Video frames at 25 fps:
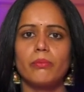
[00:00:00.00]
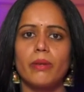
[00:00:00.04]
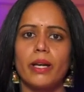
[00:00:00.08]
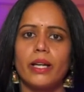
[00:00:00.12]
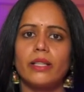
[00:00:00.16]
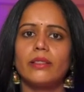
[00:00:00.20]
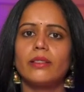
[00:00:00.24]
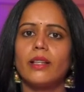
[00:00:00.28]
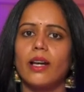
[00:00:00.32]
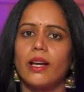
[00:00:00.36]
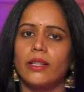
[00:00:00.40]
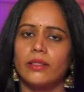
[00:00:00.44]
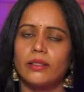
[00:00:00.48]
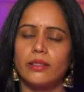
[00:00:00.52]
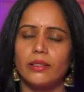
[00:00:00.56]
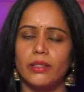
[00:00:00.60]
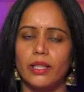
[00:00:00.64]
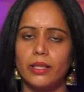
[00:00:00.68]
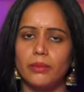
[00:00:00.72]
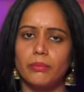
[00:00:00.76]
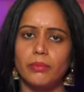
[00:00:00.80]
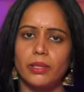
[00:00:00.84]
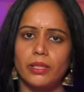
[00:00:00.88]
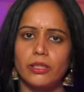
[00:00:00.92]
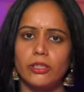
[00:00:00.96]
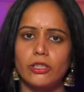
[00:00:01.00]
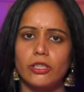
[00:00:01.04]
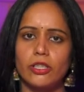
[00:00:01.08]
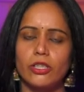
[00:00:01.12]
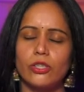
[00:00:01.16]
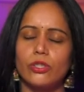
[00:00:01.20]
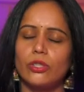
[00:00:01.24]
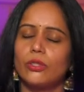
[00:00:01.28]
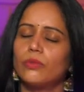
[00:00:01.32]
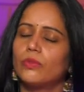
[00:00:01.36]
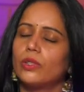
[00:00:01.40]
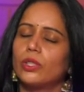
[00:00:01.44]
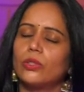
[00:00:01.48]
but other than
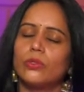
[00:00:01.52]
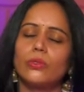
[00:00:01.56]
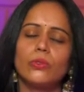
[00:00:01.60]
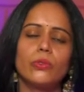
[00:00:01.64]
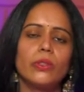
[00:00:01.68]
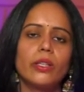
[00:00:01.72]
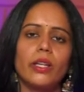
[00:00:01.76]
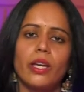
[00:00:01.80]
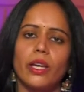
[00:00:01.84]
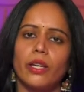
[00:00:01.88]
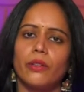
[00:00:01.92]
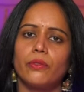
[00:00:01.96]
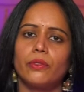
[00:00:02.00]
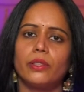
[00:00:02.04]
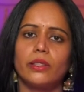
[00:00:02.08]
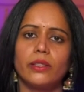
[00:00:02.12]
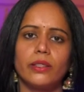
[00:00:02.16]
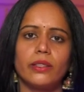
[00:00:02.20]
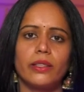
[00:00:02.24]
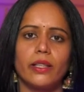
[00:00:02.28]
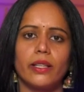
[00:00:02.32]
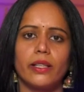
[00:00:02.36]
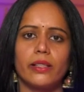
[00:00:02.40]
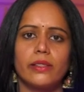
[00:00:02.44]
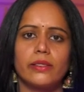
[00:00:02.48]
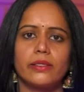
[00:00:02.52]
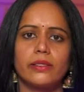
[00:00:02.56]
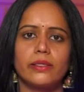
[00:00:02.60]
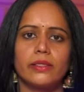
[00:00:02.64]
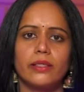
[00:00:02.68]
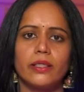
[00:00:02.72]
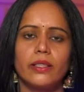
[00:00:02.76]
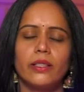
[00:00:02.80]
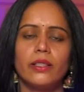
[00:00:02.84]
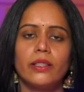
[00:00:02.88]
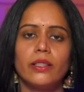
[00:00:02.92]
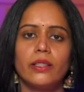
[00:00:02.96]
meditation, we are doing everything else.